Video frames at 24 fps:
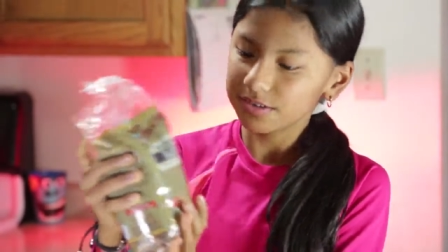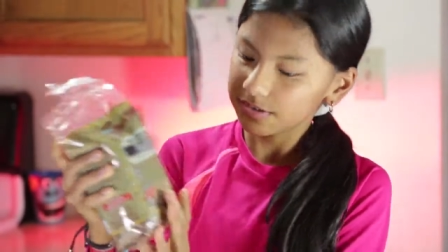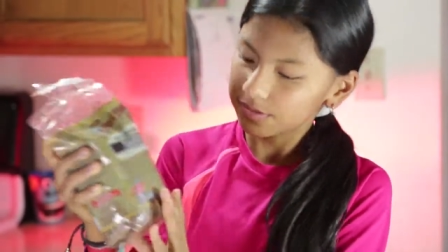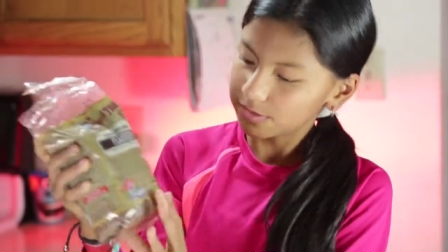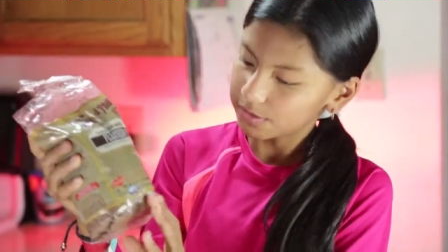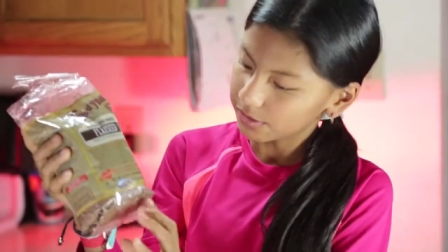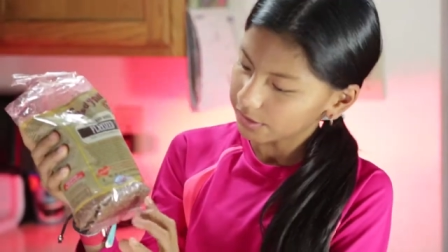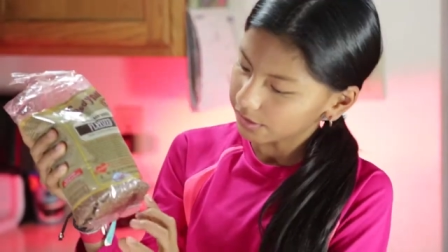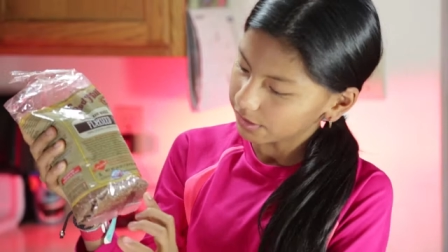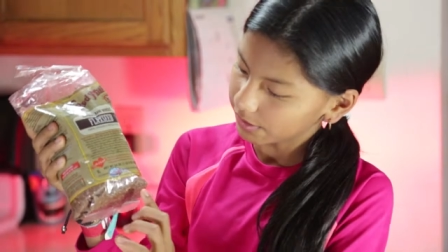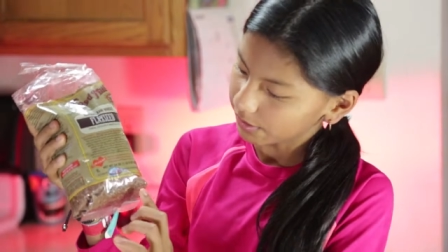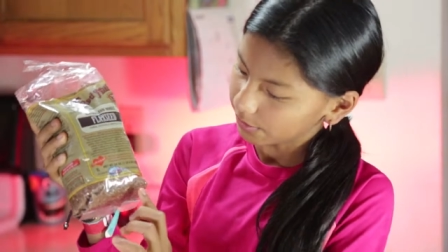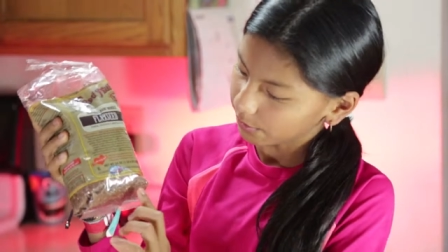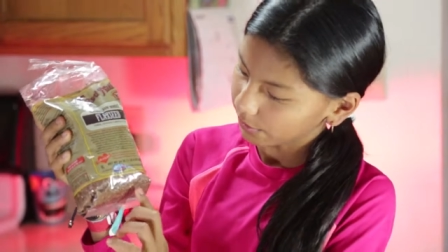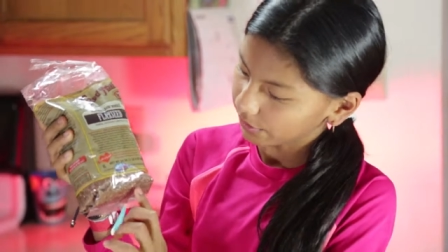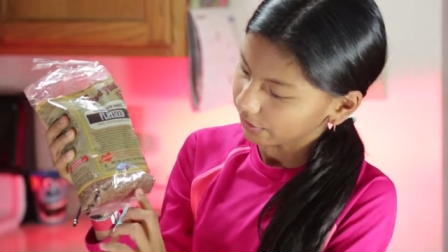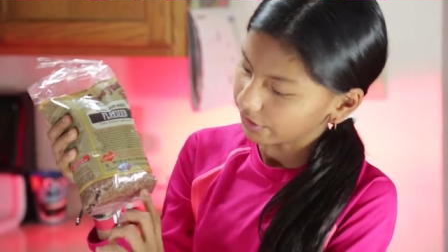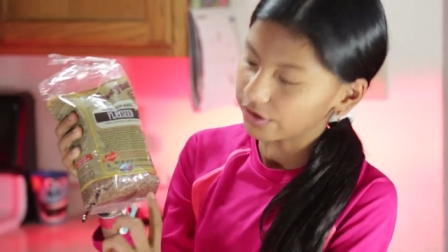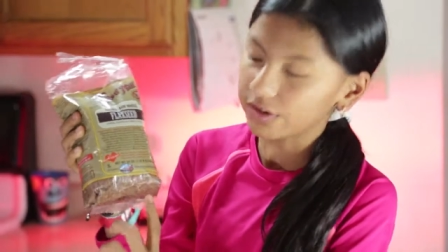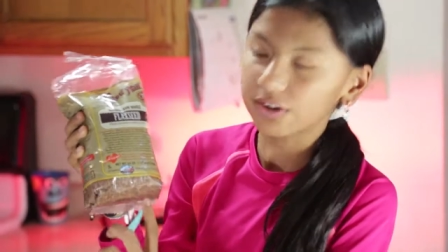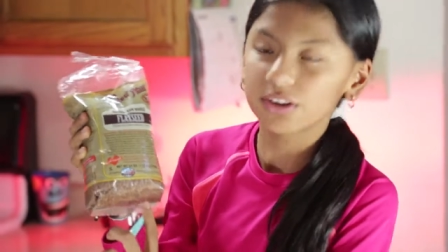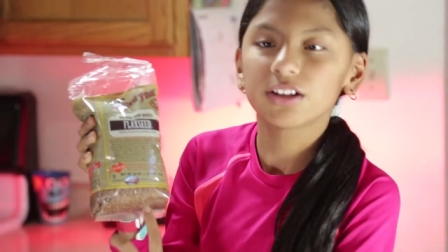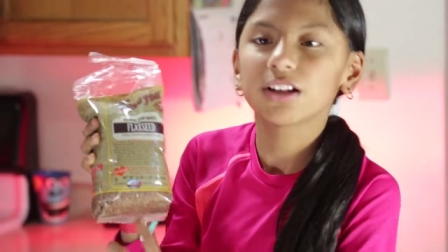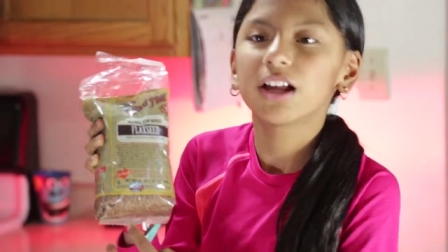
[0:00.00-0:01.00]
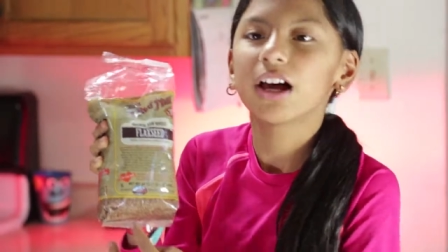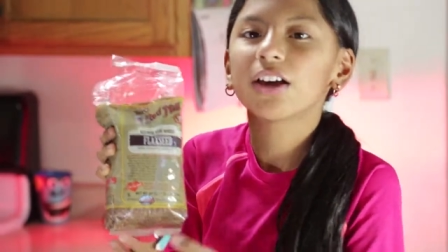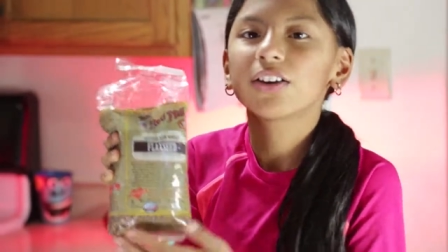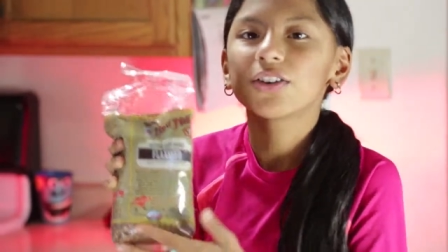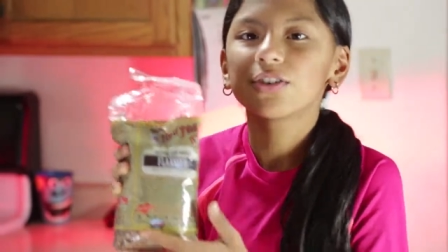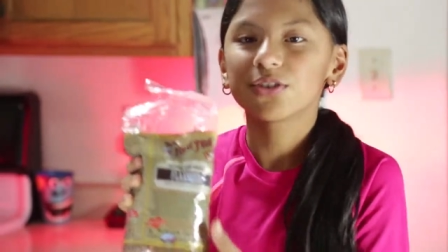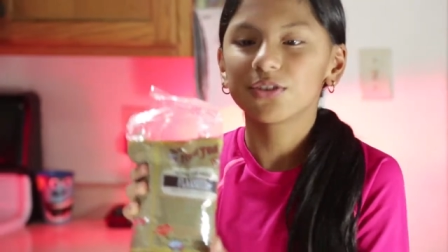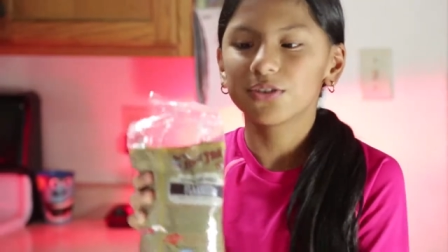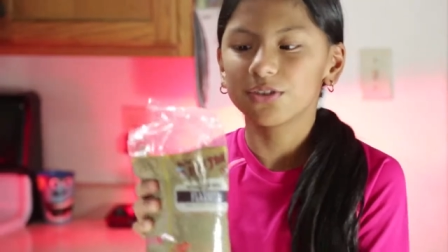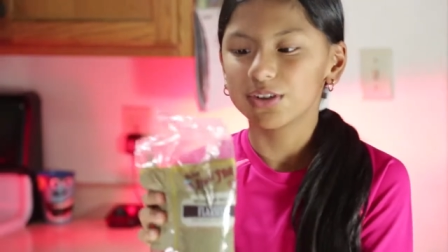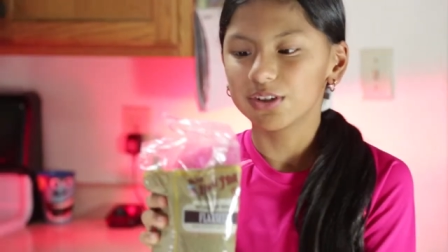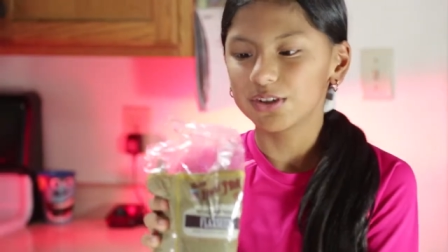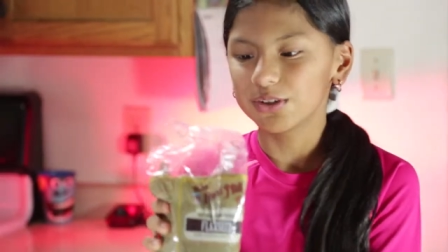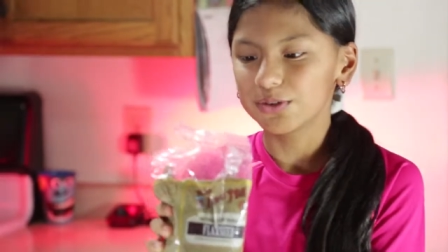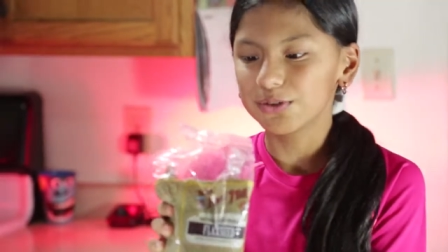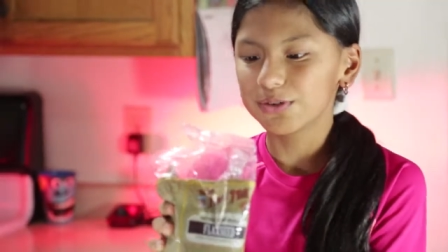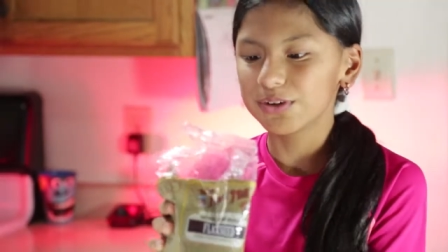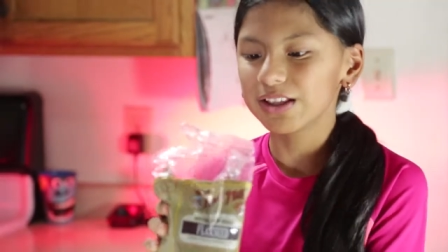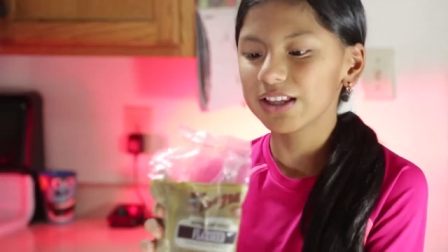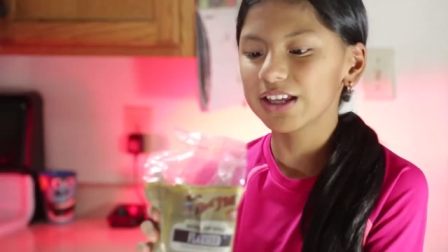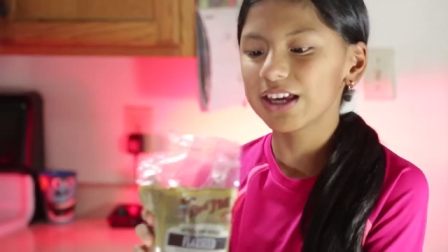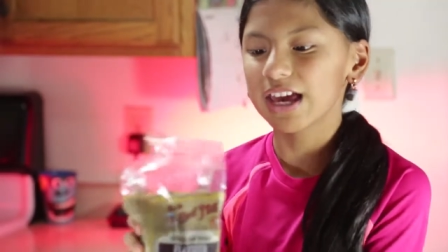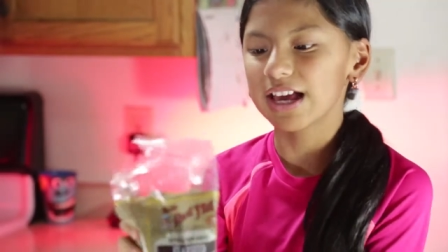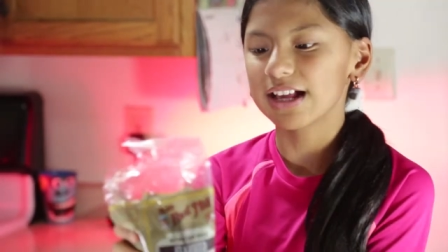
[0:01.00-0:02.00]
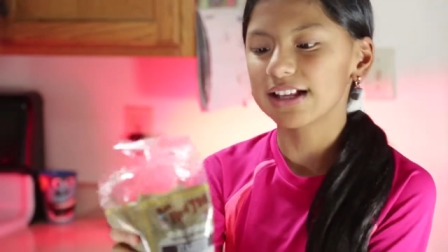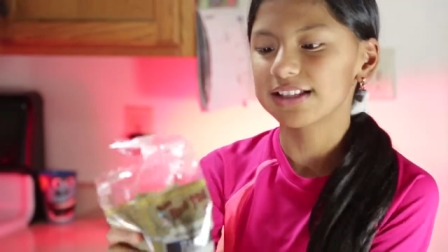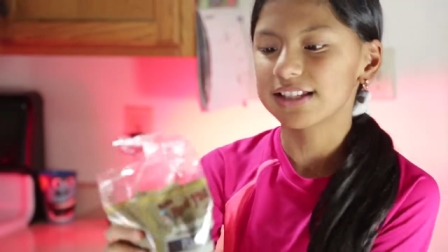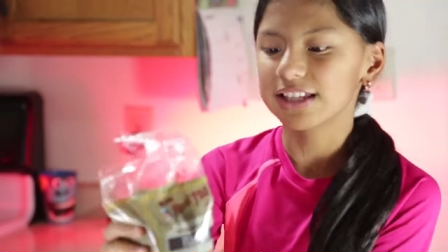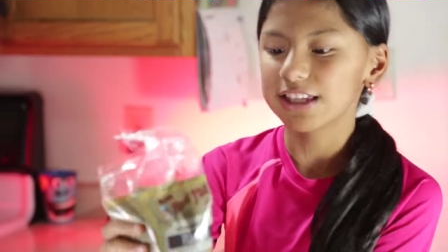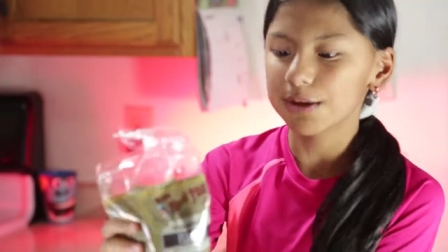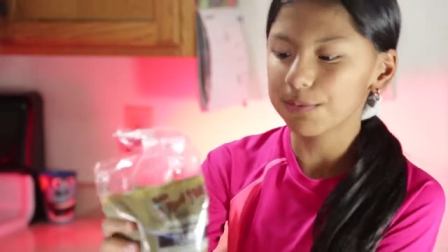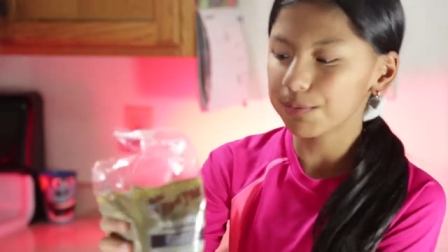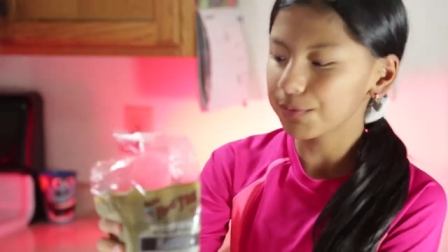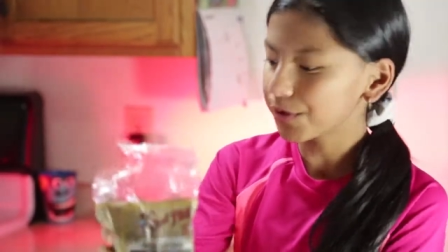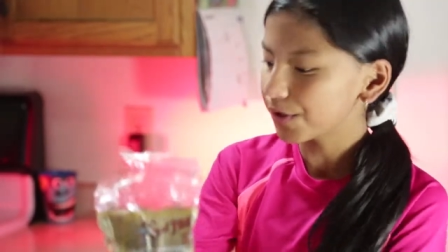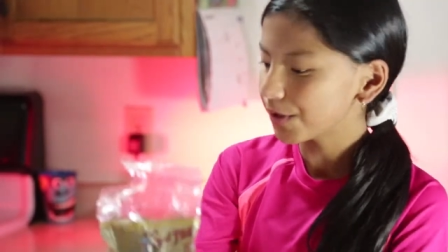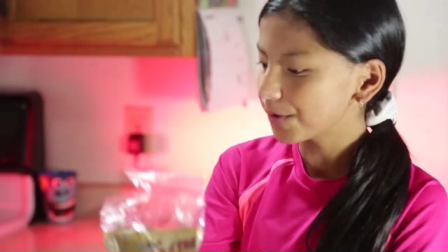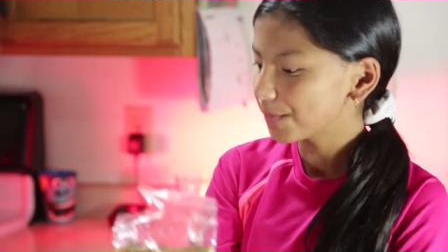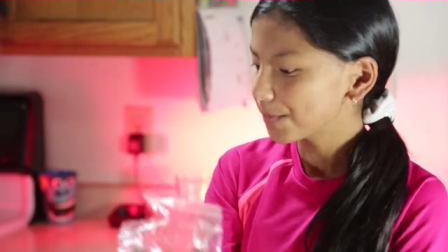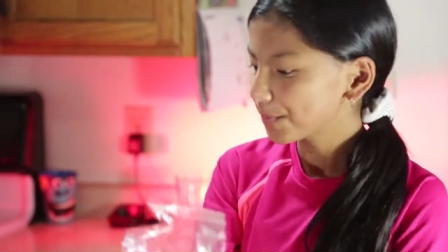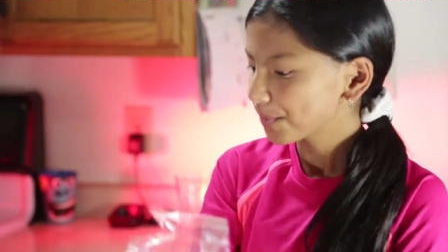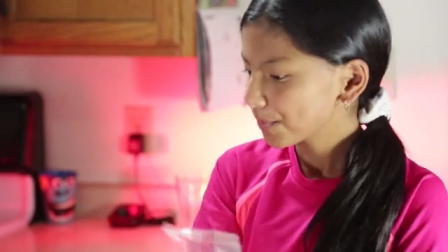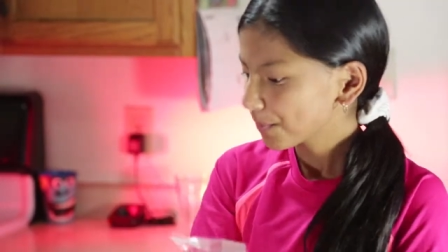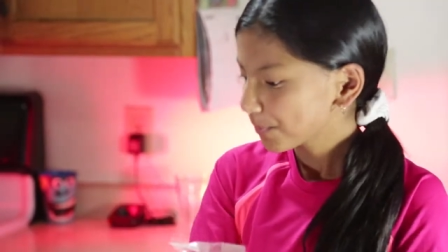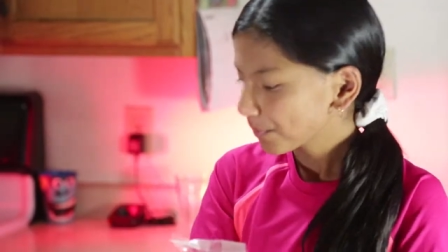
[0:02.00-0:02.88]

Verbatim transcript: Well, when they're a lot, you, you really can't see them good,